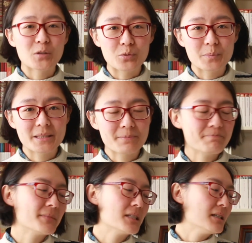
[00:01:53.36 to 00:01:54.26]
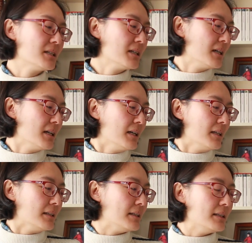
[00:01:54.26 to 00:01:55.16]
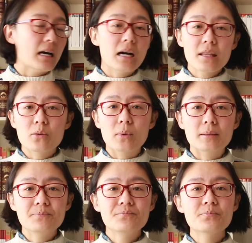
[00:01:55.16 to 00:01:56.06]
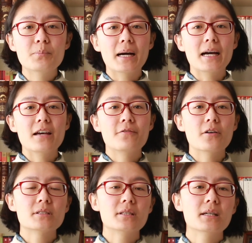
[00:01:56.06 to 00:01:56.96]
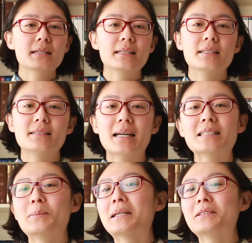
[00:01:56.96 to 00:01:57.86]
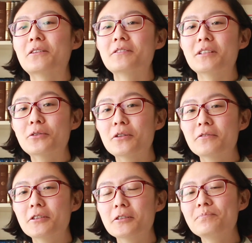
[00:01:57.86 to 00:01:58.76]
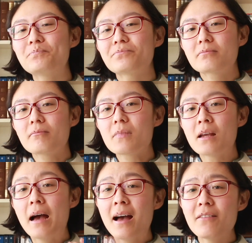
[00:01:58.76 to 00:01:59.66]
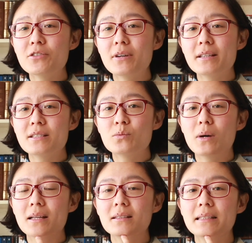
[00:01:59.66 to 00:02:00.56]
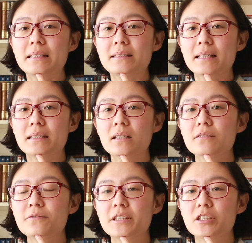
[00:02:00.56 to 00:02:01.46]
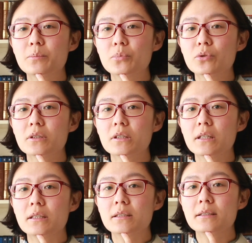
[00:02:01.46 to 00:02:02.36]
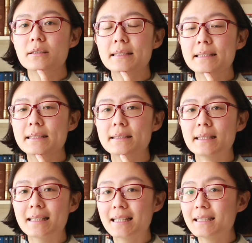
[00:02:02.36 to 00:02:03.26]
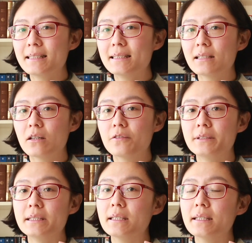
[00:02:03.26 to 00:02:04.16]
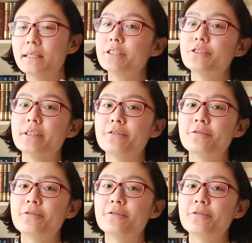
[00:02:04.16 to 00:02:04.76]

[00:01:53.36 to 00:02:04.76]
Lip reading: Oops. The other one by Forster is Aspects of the Novel. I haven't read this one. It's a non-fiction book on his analysis of the literary